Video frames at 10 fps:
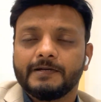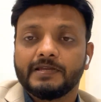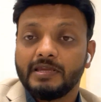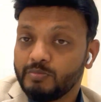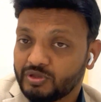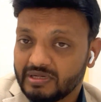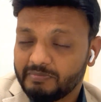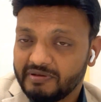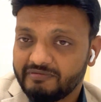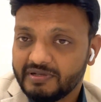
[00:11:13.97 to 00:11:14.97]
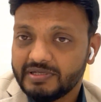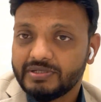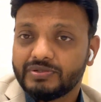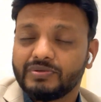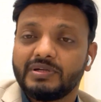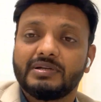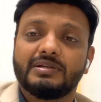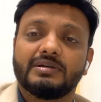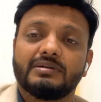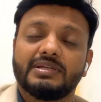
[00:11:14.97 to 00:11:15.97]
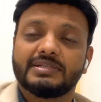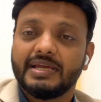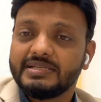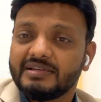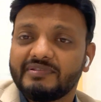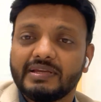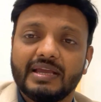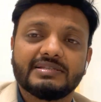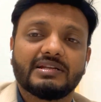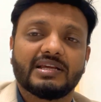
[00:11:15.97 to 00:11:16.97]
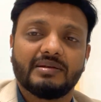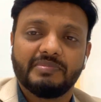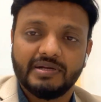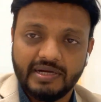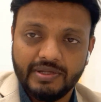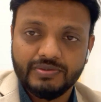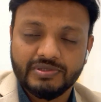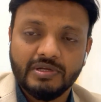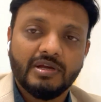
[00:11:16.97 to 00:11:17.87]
chemotherapy first, so that the size of the cancer can be reduced,